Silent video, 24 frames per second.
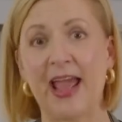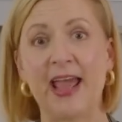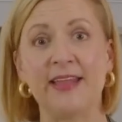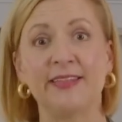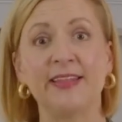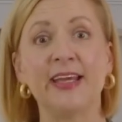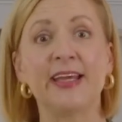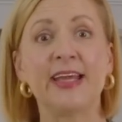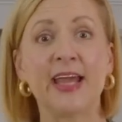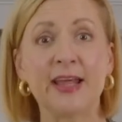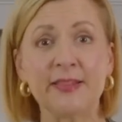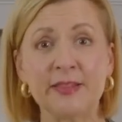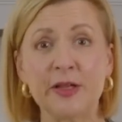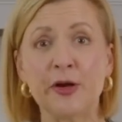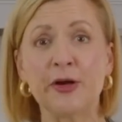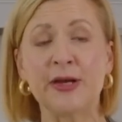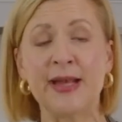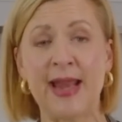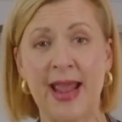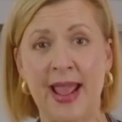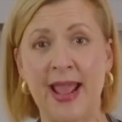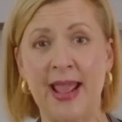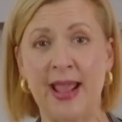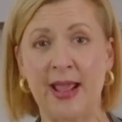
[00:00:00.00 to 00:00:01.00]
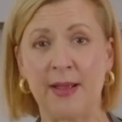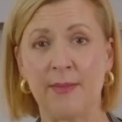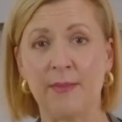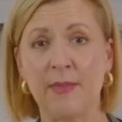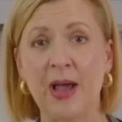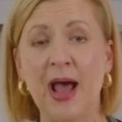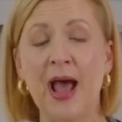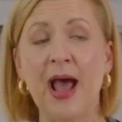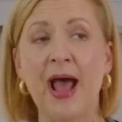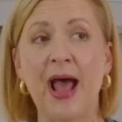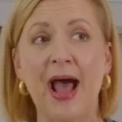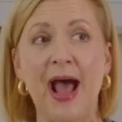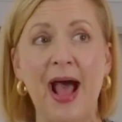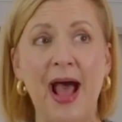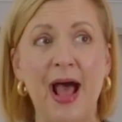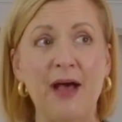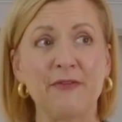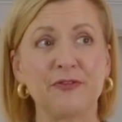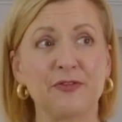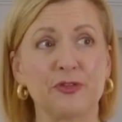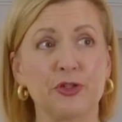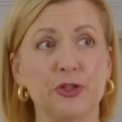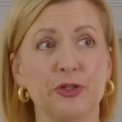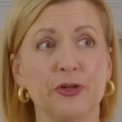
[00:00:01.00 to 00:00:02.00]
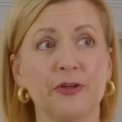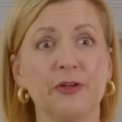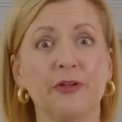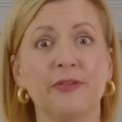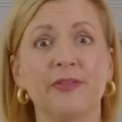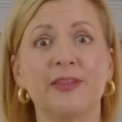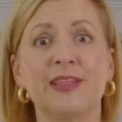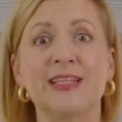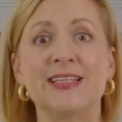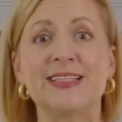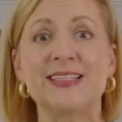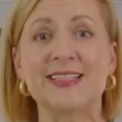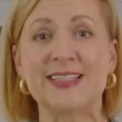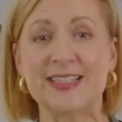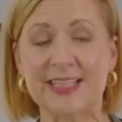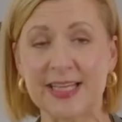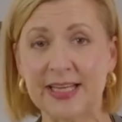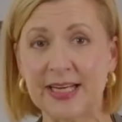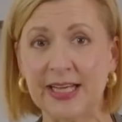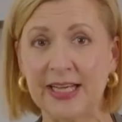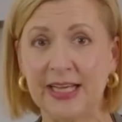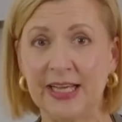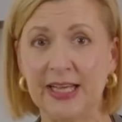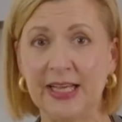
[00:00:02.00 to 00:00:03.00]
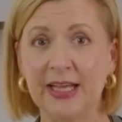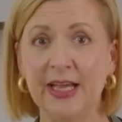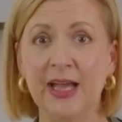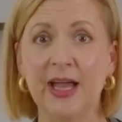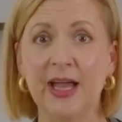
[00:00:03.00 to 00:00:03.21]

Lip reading: and they get their name after the city